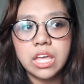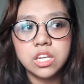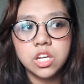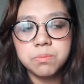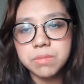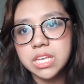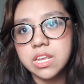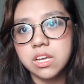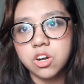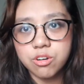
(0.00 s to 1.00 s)
it
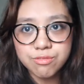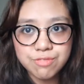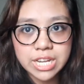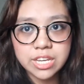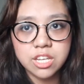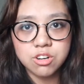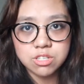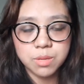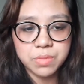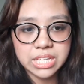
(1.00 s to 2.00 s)
comedic or funny or
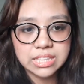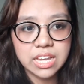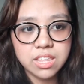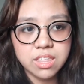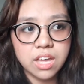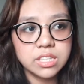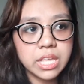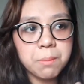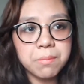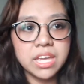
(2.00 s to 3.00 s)
something like that.
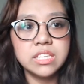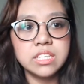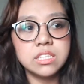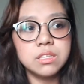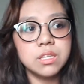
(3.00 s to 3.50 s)
They made